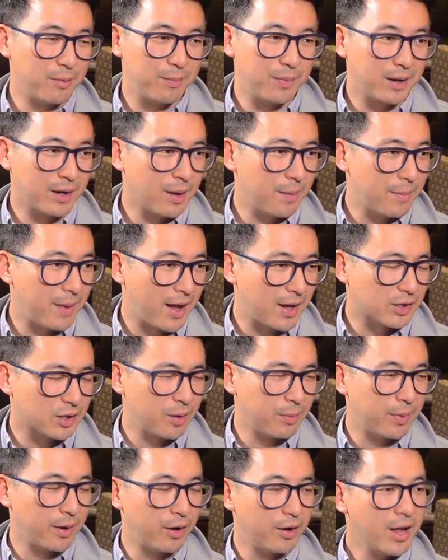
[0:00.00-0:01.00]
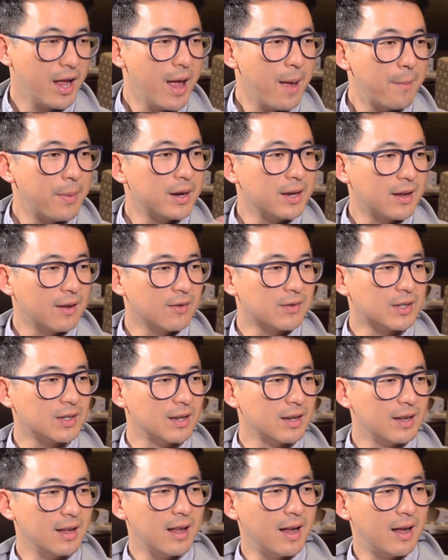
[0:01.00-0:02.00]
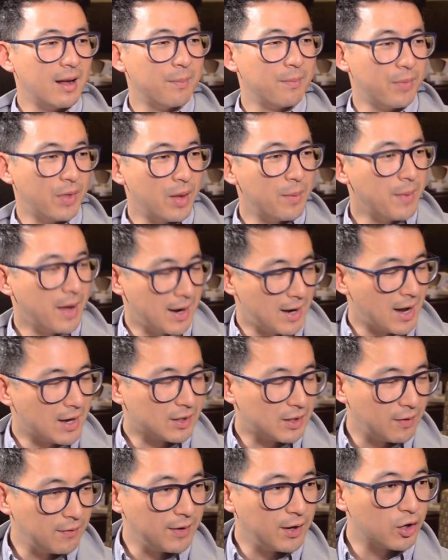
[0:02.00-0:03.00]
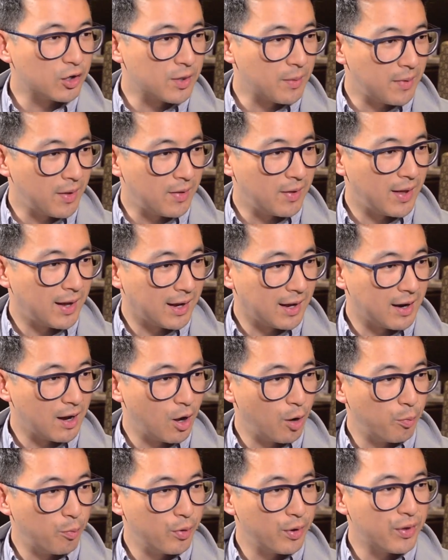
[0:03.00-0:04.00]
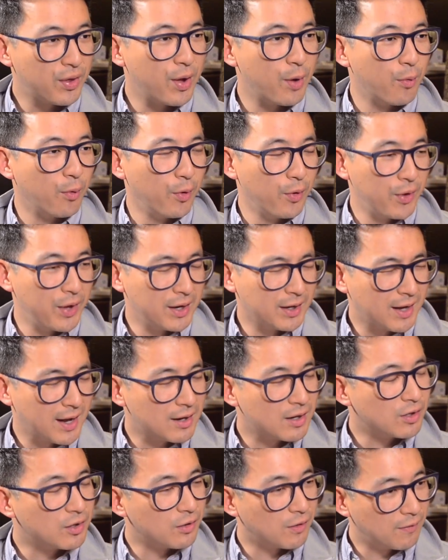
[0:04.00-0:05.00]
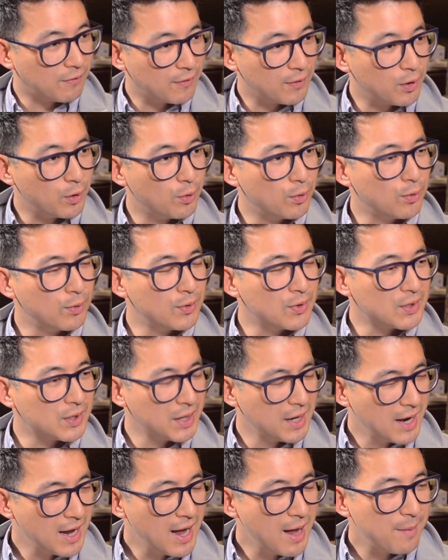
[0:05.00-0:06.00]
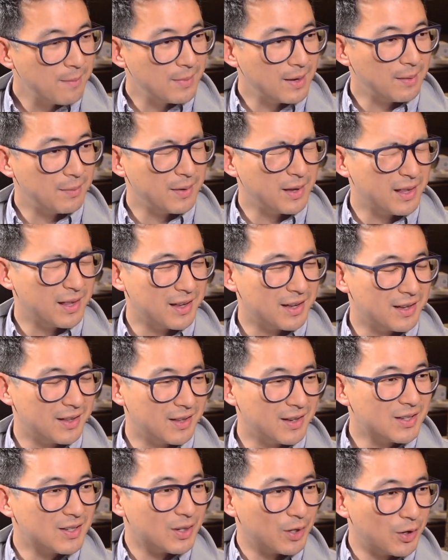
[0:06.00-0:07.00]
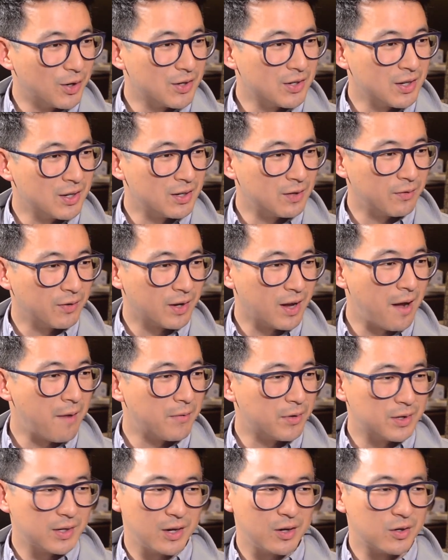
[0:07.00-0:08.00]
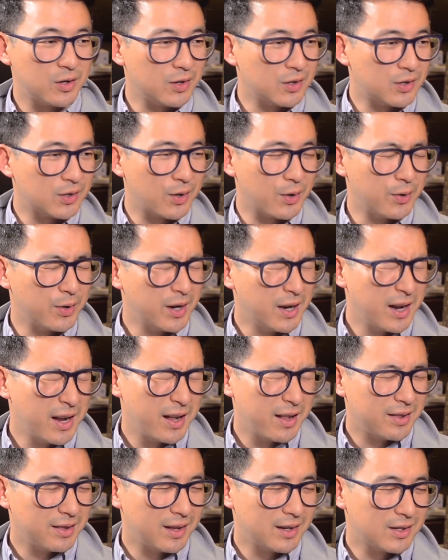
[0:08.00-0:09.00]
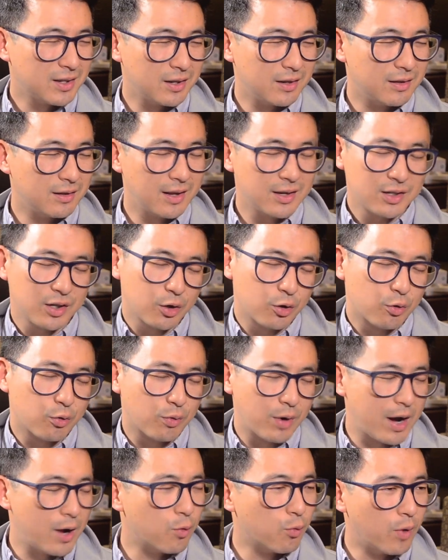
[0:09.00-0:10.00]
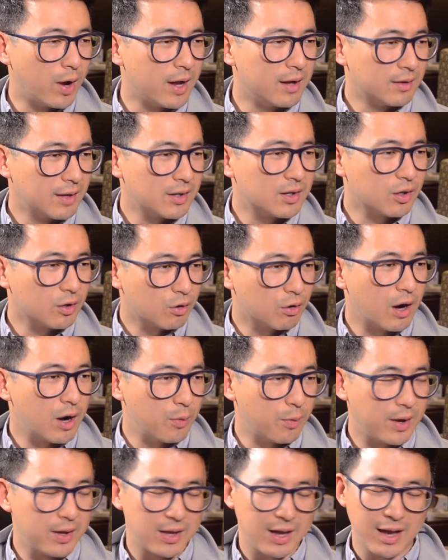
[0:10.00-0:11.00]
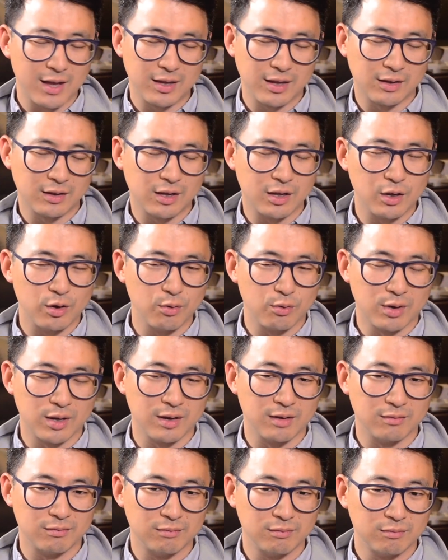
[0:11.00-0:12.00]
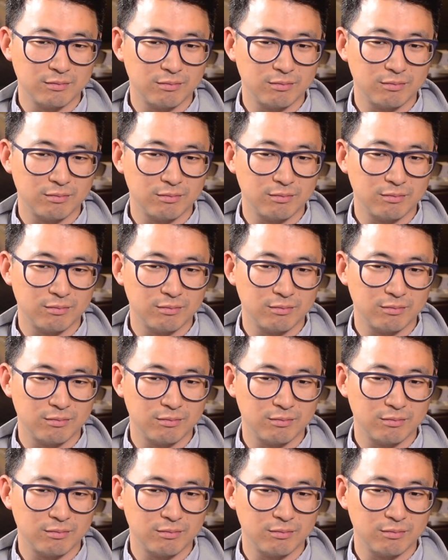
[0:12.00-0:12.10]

of pickup basketball. But it gives them an activity or something that they can help with that will then kind of diffuse maybe the seriousness of a conversation. So that's a great way. That's a great way that I think that you can